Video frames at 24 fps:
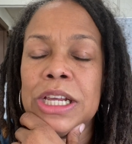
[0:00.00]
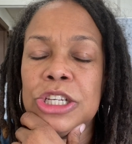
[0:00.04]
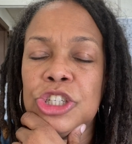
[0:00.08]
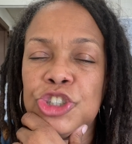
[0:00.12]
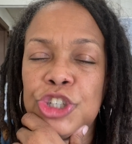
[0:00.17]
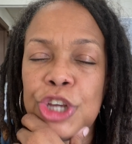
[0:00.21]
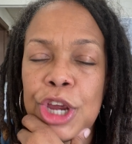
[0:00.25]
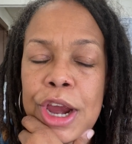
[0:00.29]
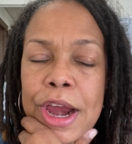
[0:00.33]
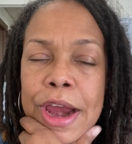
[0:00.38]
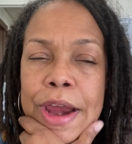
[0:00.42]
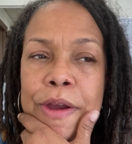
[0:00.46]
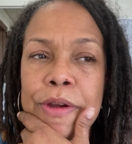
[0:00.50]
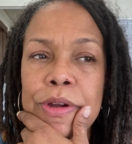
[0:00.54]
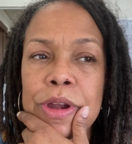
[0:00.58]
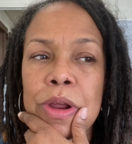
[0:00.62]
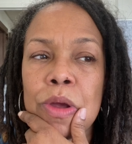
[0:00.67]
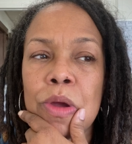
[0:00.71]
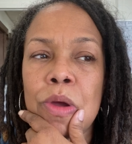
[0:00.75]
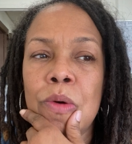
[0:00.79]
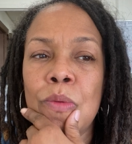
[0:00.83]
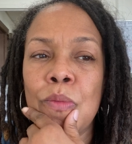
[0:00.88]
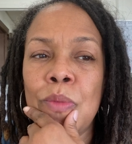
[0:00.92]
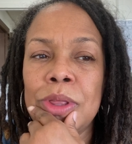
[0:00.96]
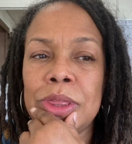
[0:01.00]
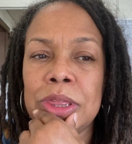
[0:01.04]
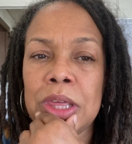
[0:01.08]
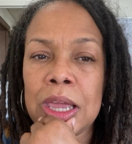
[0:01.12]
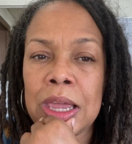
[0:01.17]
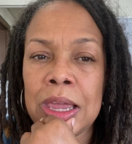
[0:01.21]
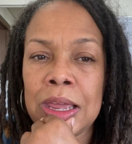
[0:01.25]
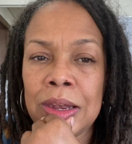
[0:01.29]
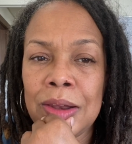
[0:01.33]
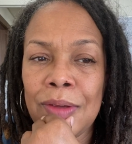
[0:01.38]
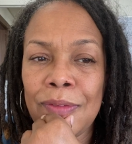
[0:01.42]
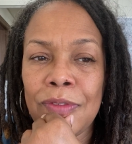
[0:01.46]
shared with the
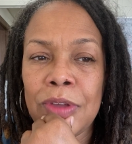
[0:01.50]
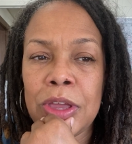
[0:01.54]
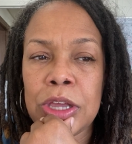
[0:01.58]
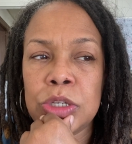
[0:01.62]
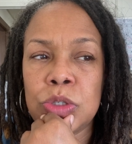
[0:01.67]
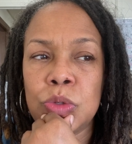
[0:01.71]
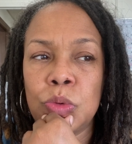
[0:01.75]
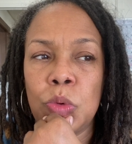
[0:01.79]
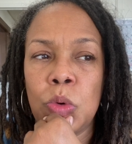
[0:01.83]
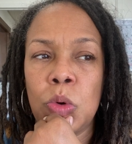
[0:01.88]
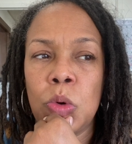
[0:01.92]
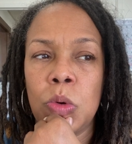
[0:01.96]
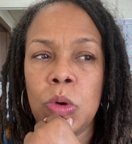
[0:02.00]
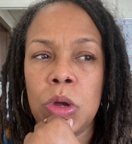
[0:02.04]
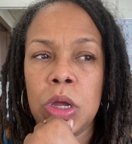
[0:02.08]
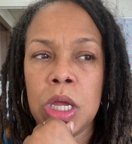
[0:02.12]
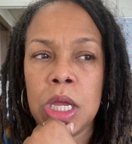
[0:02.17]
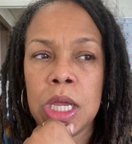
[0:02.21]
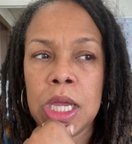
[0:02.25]
individual,